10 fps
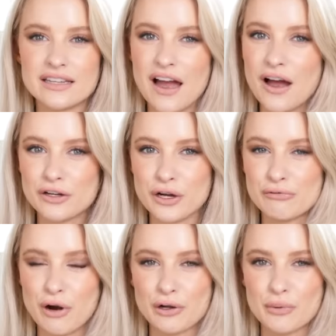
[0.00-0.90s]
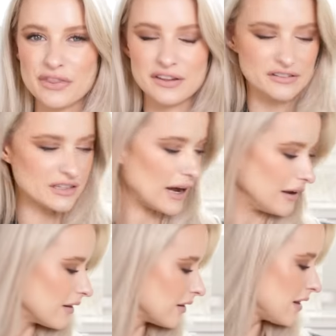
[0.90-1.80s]
Can't go wrong with this
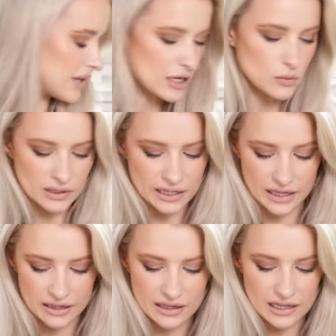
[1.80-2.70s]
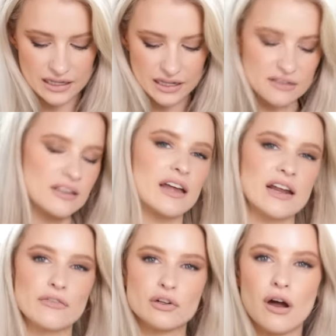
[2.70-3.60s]
style. But equally, like I
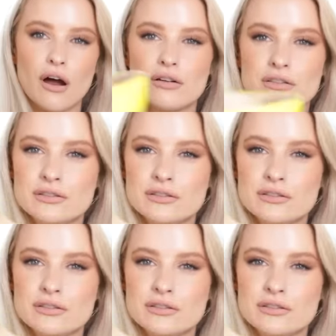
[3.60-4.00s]
said, I've got